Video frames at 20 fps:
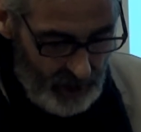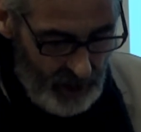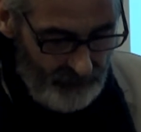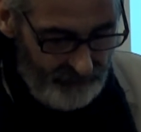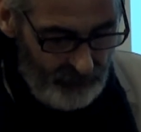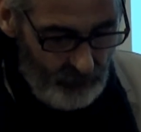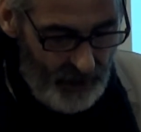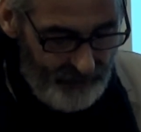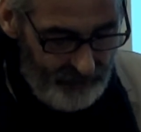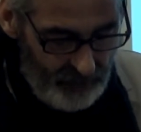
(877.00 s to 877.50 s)

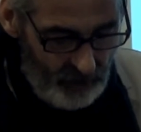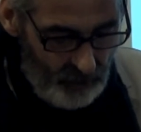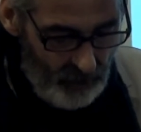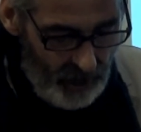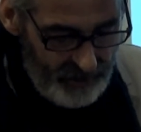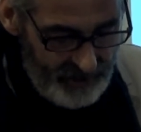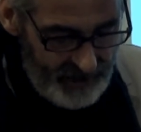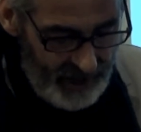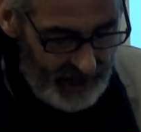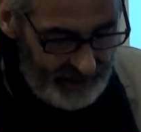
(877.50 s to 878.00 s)
For Reverend
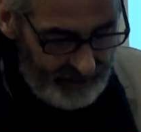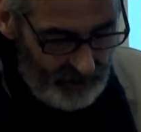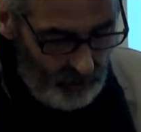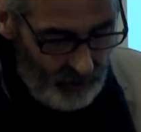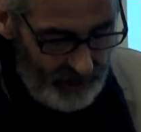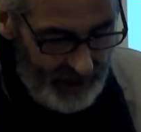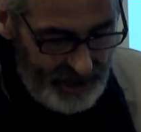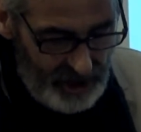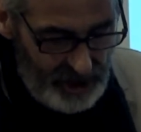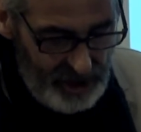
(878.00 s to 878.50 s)
Grosart, the
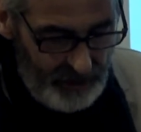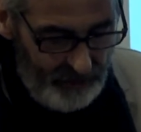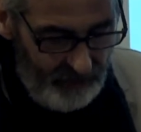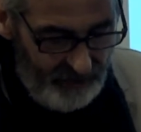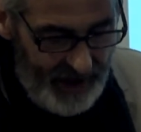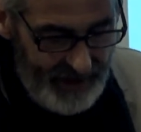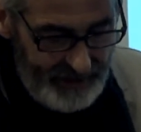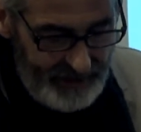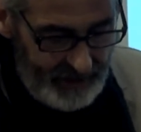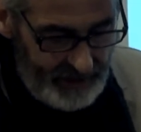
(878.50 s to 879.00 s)
relationship of
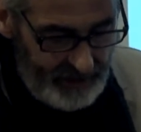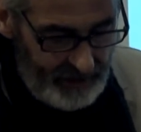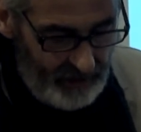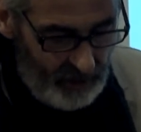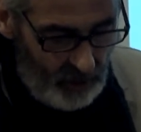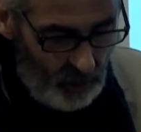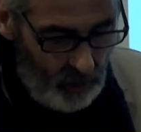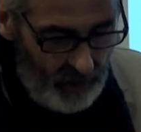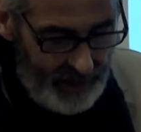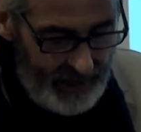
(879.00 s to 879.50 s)
Essex and the
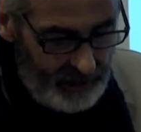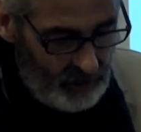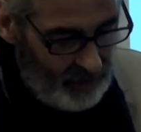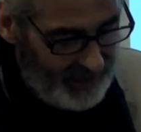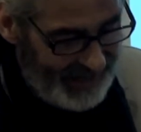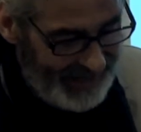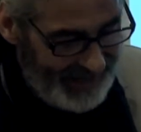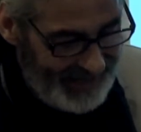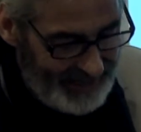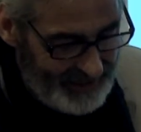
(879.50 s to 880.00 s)
Queen
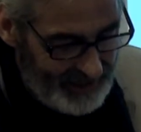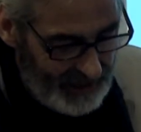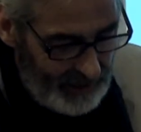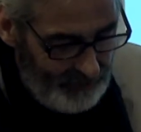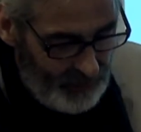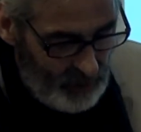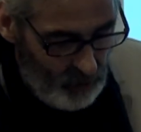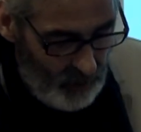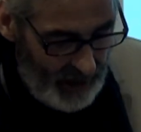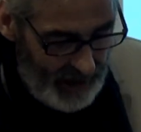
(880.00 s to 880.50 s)
could easily
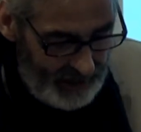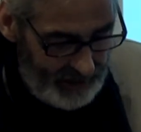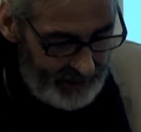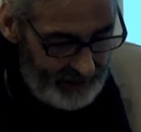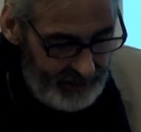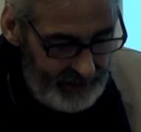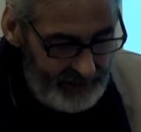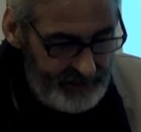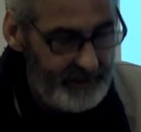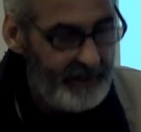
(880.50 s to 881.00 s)
be read
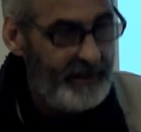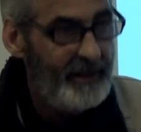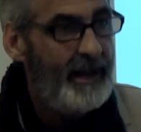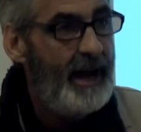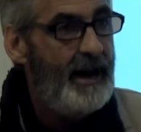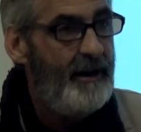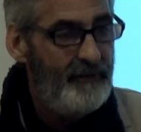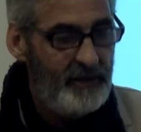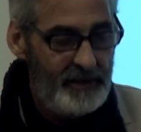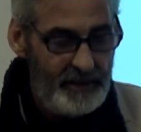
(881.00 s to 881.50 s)
into the
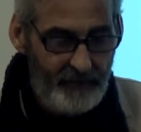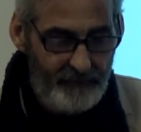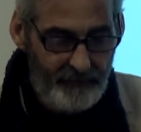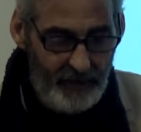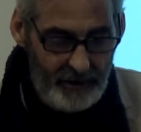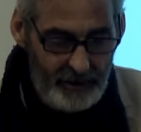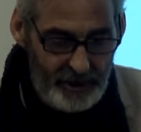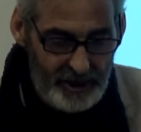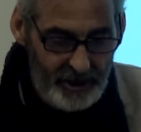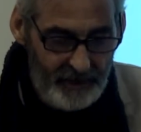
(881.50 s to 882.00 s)
love and
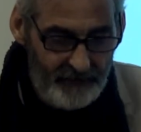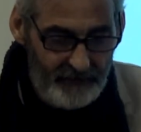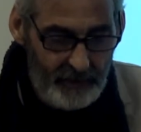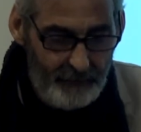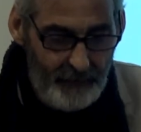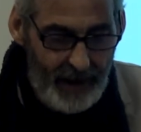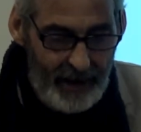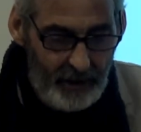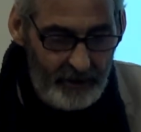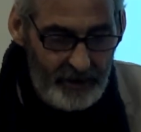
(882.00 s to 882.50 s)
devotion of the
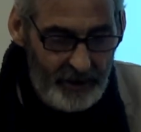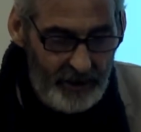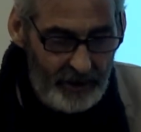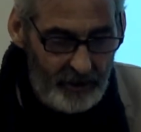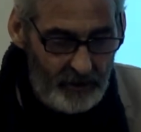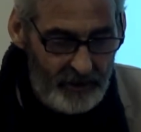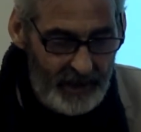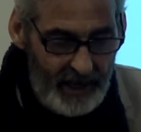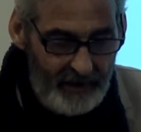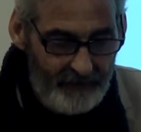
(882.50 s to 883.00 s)
male
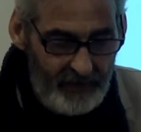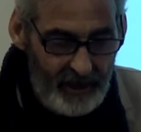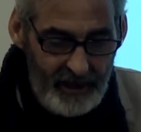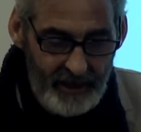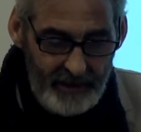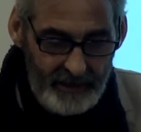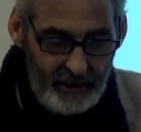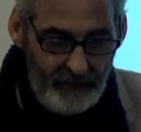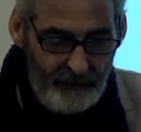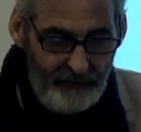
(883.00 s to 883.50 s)
turtle dove
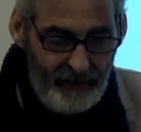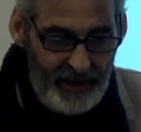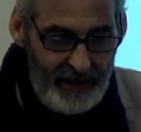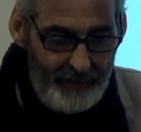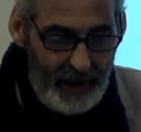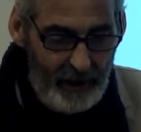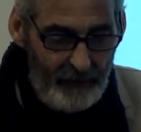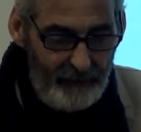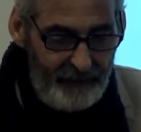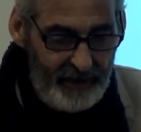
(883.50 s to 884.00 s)
to the
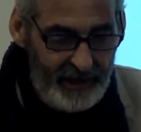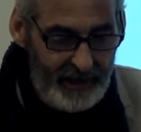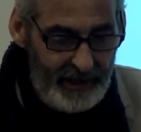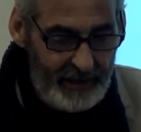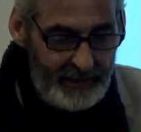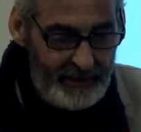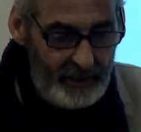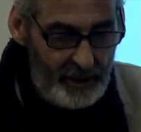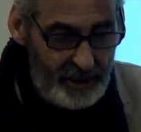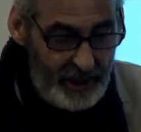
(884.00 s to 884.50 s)
female
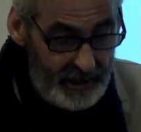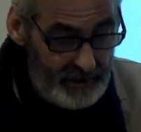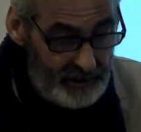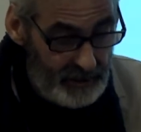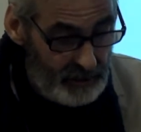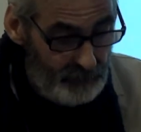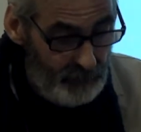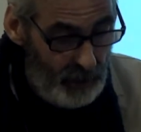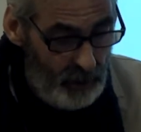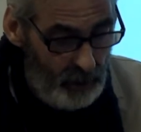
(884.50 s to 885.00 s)
phoenix in
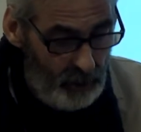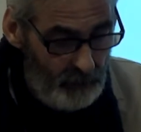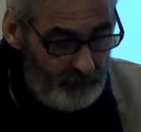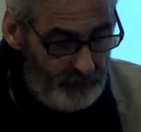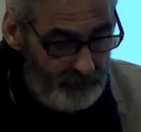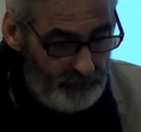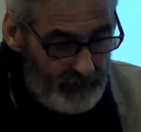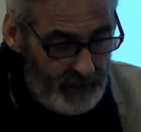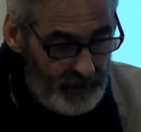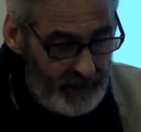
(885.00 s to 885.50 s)
Chester's poem.
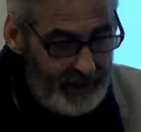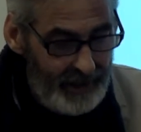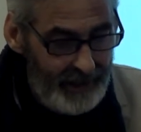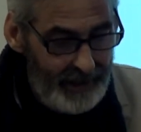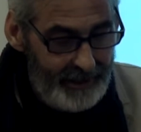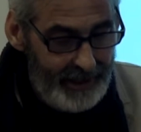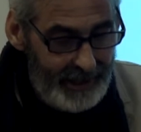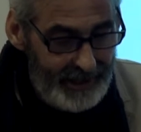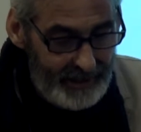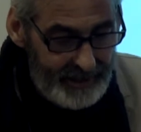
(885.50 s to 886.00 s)

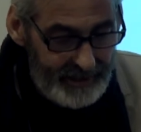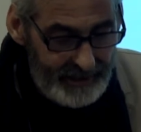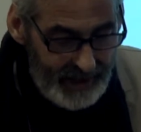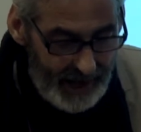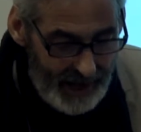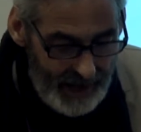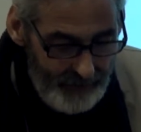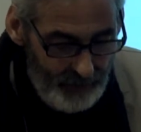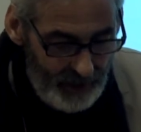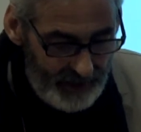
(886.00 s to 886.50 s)
These
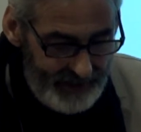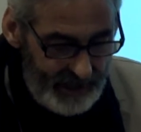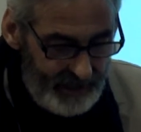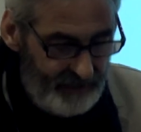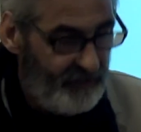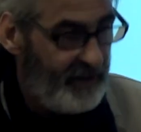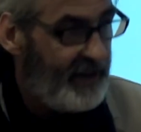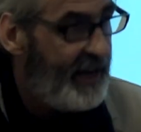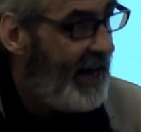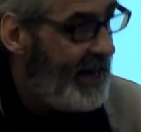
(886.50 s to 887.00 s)
same
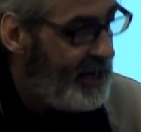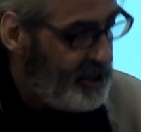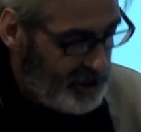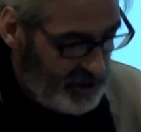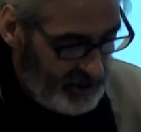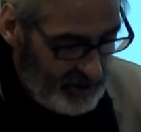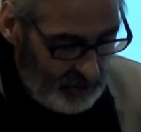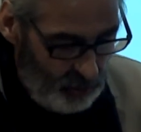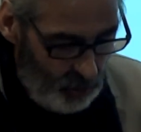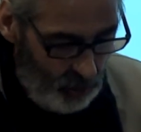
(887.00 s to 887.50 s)

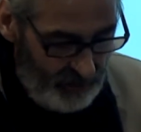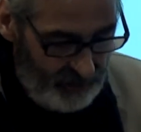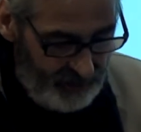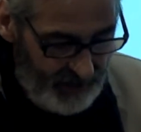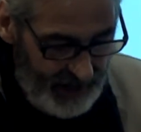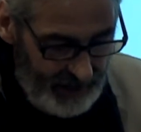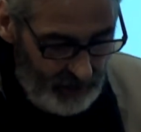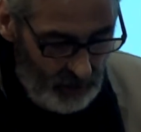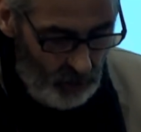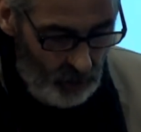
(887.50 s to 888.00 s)
identifications were
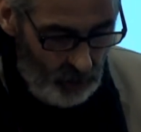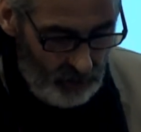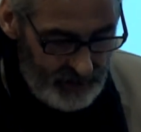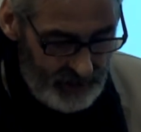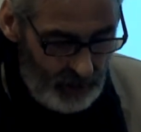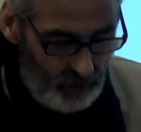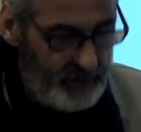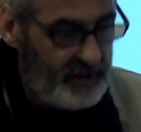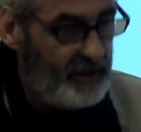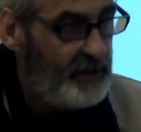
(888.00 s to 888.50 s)
then
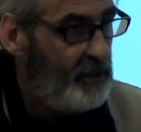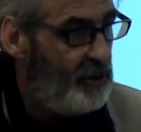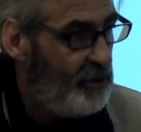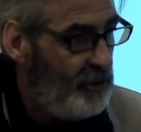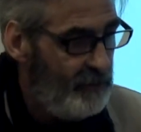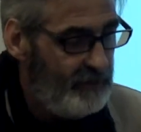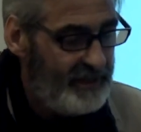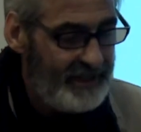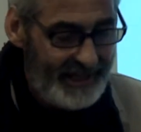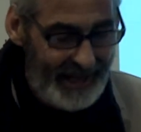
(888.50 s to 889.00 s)
also
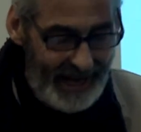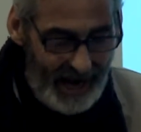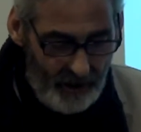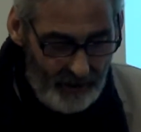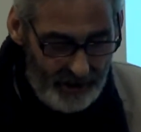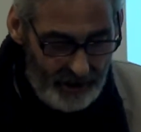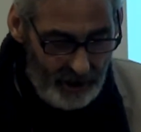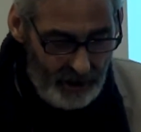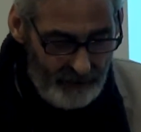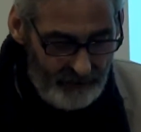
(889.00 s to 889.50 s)
assumed to
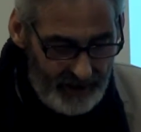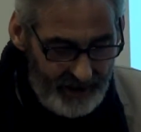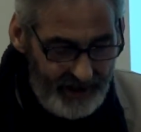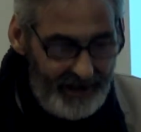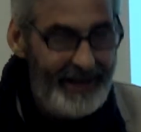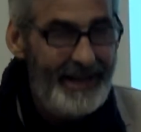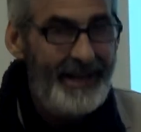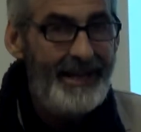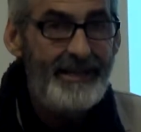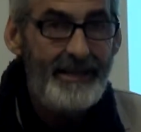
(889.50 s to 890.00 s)
carry over
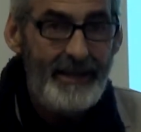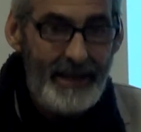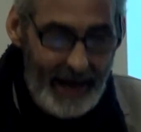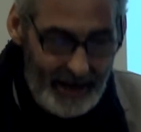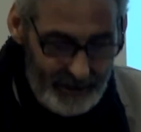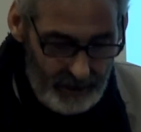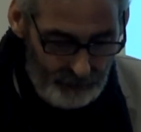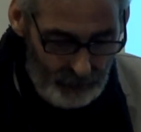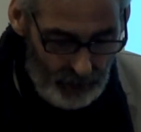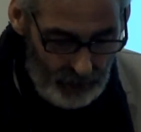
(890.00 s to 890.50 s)
into the
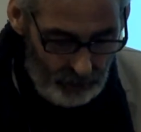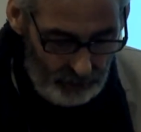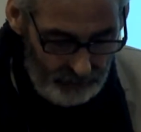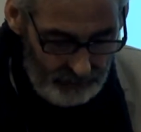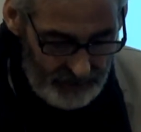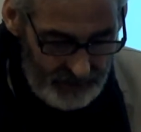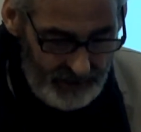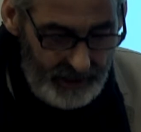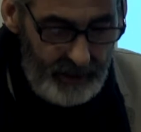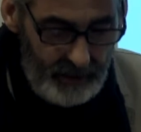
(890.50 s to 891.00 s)
other
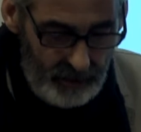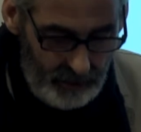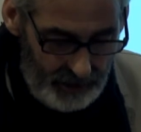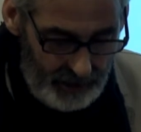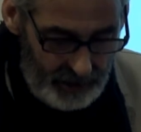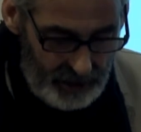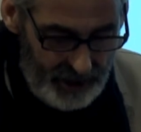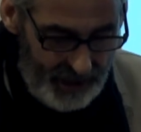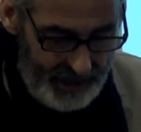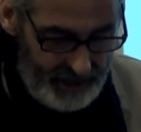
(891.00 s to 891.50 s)
poems,
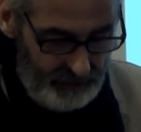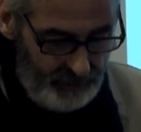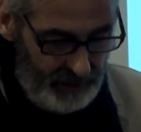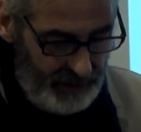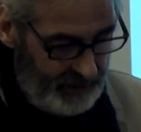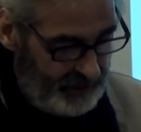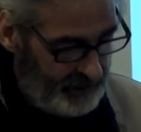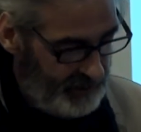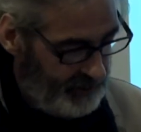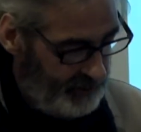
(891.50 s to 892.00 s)
including
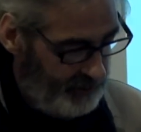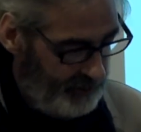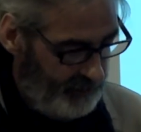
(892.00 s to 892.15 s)
Shakespeare's.